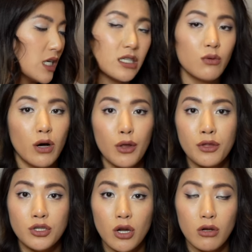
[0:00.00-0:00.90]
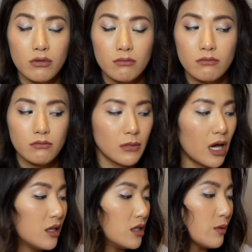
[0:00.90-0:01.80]
is it worth the joke?
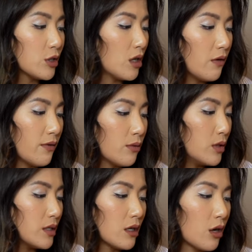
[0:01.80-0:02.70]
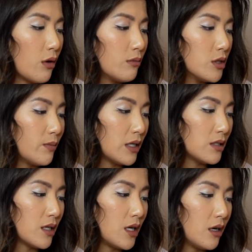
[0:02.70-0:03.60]
And especially for the ones that go up to
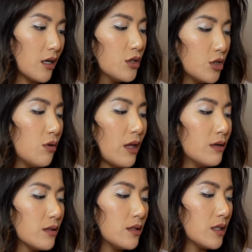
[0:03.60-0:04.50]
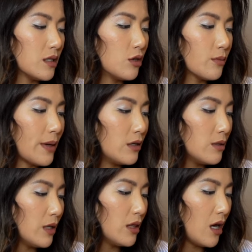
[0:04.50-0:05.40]
basically like £2,600. I
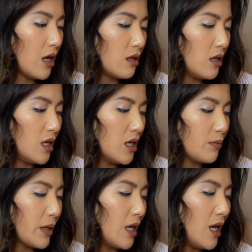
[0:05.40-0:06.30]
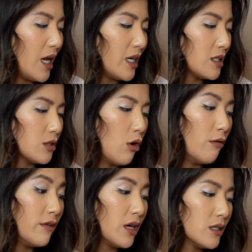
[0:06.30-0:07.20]
mean, they're a little bit less
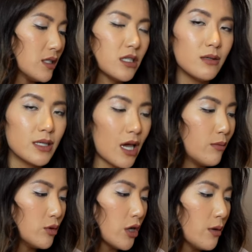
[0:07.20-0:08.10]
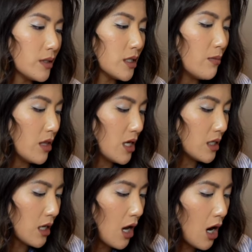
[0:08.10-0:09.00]
obvious in terms of the camel toe, but some of these